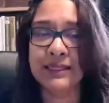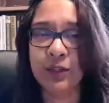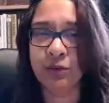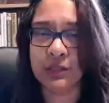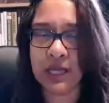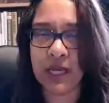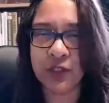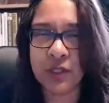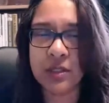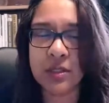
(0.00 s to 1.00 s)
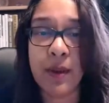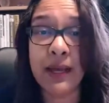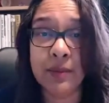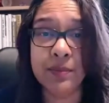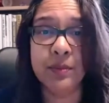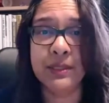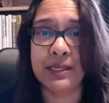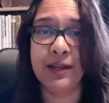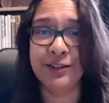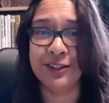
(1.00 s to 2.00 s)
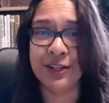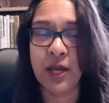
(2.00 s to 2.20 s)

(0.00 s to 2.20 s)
your intentions, it's about implementation.